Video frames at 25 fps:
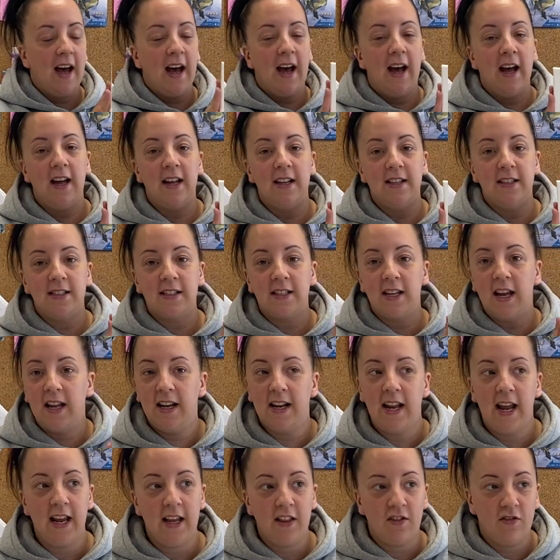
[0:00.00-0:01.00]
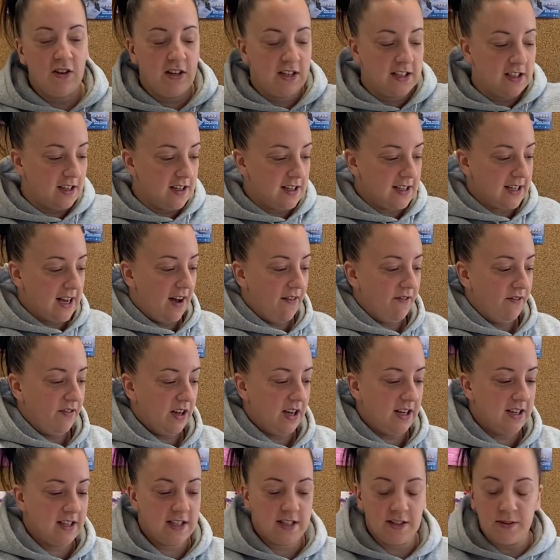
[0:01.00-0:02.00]
and an A3 size
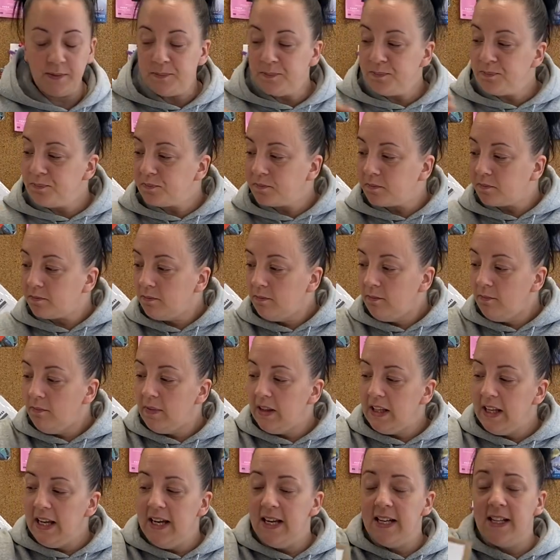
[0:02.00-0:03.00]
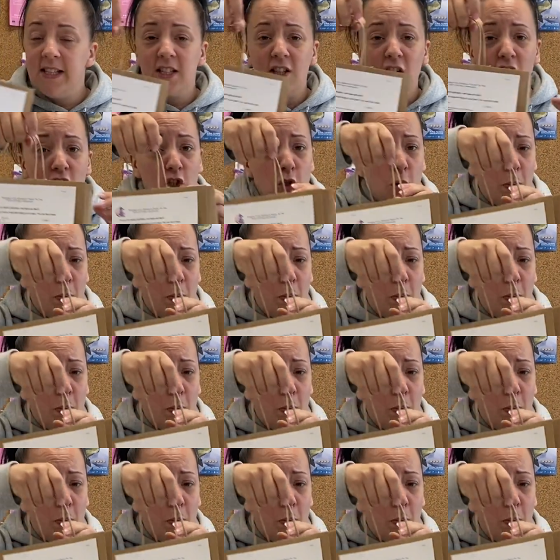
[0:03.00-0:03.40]
canvas. Inside